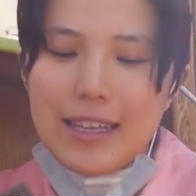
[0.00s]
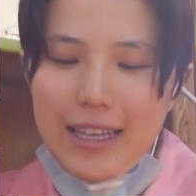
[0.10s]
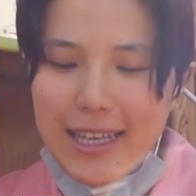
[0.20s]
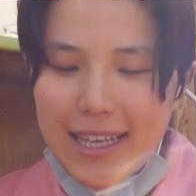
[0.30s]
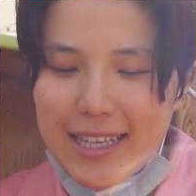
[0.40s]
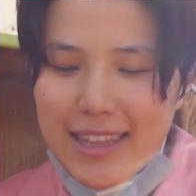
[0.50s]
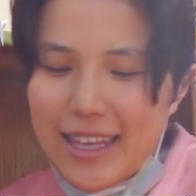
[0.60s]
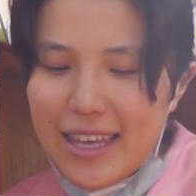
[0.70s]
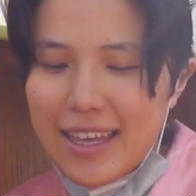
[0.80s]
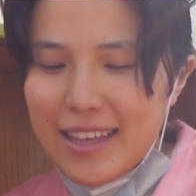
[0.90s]
The key
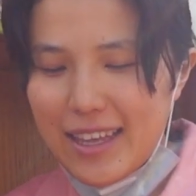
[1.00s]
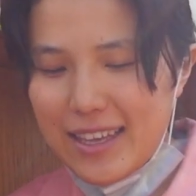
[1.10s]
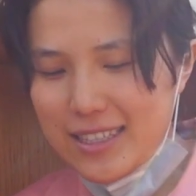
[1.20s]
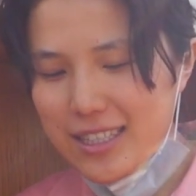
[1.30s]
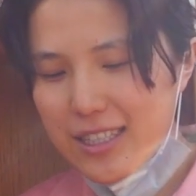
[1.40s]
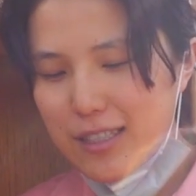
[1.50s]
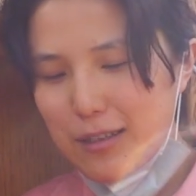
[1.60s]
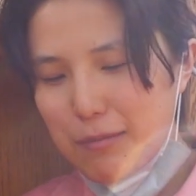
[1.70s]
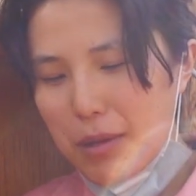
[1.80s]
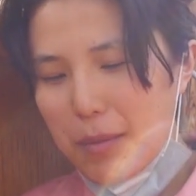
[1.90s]
thing is
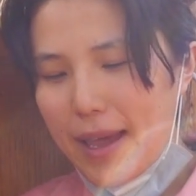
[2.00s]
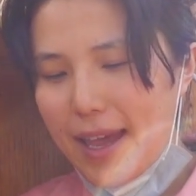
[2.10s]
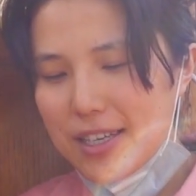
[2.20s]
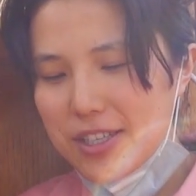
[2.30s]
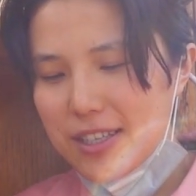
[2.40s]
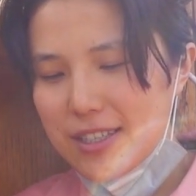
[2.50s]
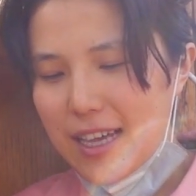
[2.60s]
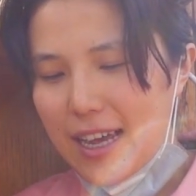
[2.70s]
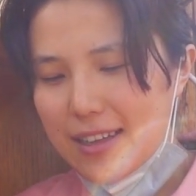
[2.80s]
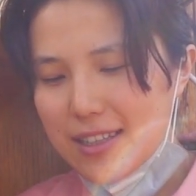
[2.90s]
be patient
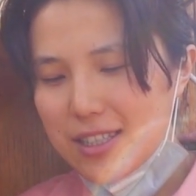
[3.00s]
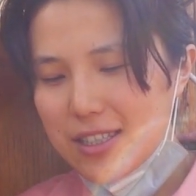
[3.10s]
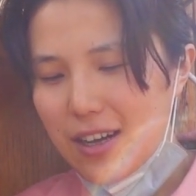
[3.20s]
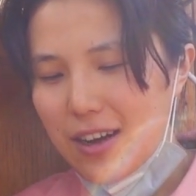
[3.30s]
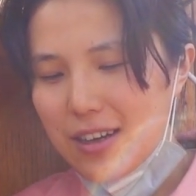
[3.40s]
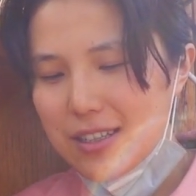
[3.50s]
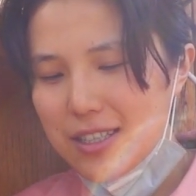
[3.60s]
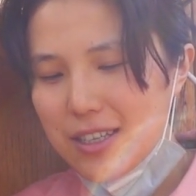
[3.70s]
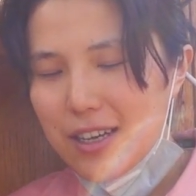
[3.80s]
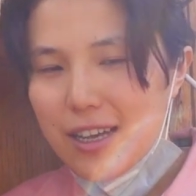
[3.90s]
at the start,
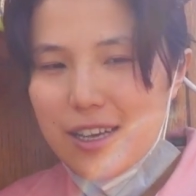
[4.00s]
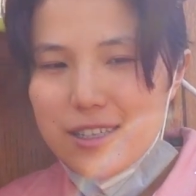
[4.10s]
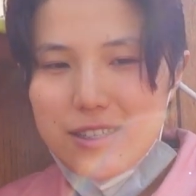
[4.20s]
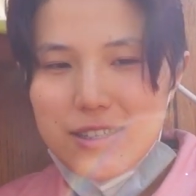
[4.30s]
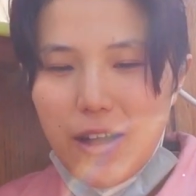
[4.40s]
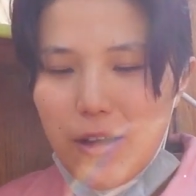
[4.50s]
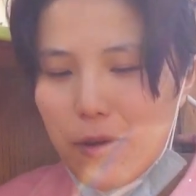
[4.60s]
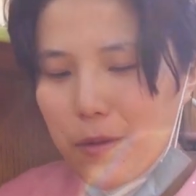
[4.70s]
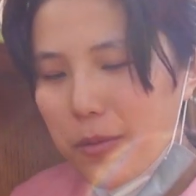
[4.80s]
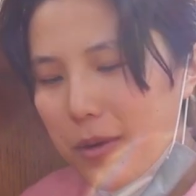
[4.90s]

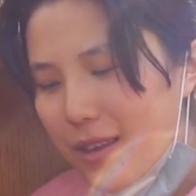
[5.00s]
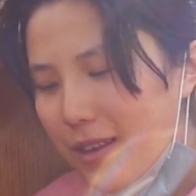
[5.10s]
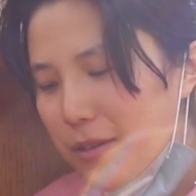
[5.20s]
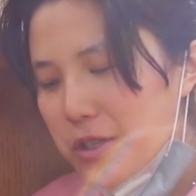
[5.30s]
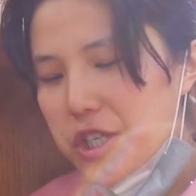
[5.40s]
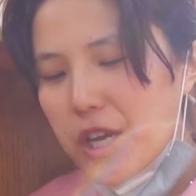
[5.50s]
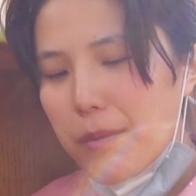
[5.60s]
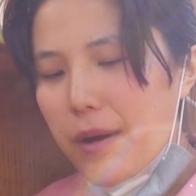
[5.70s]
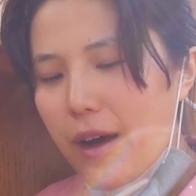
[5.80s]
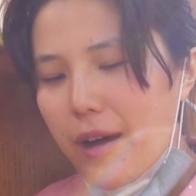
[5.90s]
so when you
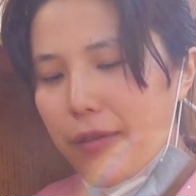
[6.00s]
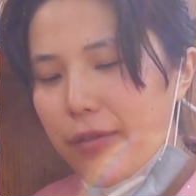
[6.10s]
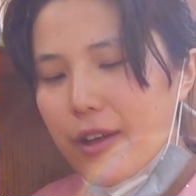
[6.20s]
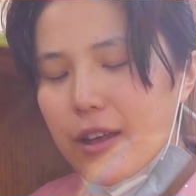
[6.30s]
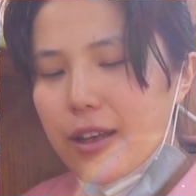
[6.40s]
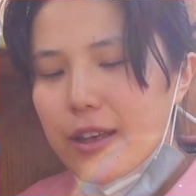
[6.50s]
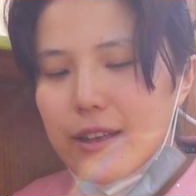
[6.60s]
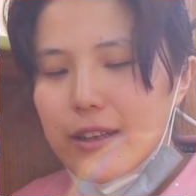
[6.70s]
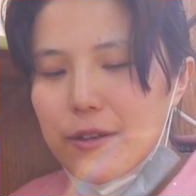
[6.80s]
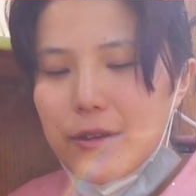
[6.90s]
chip off,
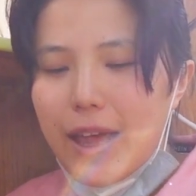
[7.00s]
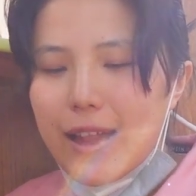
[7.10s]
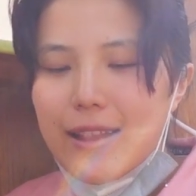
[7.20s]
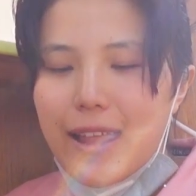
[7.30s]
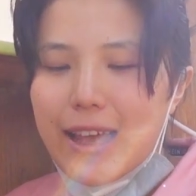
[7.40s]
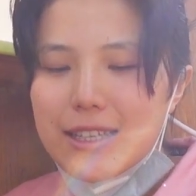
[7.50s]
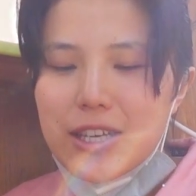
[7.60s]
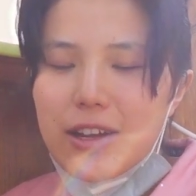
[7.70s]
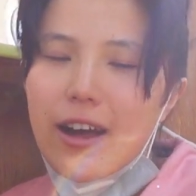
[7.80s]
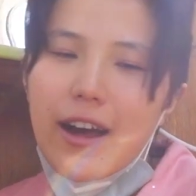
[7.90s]
you can
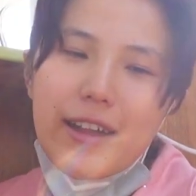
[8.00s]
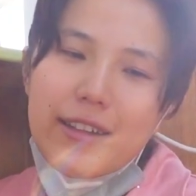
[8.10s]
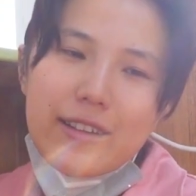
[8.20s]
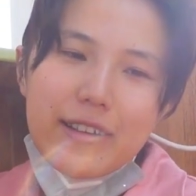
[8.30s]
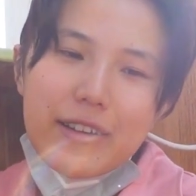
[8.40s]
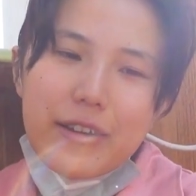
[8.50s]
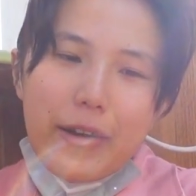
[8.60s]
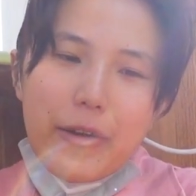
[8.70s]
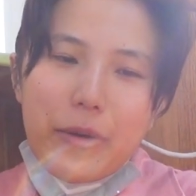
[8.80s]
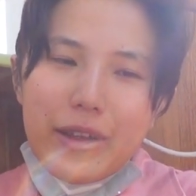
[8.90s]
later on
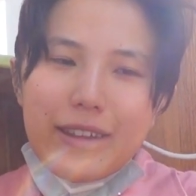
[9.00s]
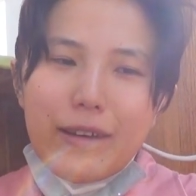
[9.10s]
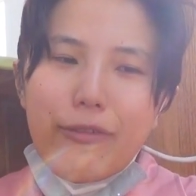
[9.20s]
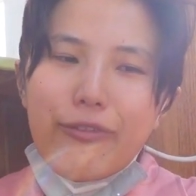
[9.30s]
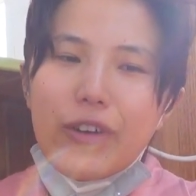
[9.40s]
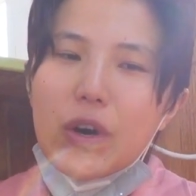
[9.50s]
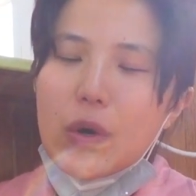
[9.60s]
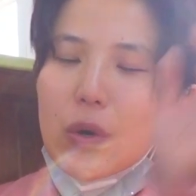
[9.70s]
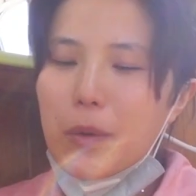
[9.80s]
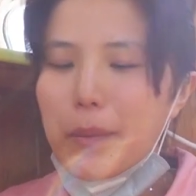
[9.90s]
go with a
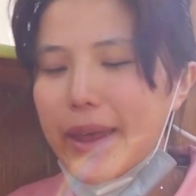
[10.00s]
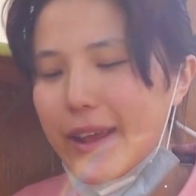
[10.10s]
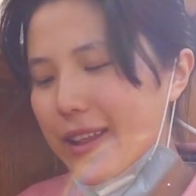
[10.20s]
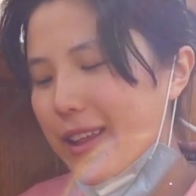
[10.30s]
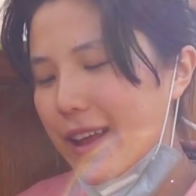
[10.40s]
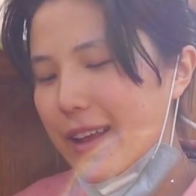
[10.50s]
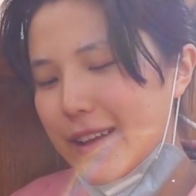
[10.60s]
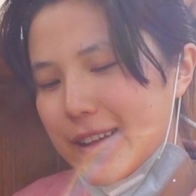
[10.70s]
full big thing.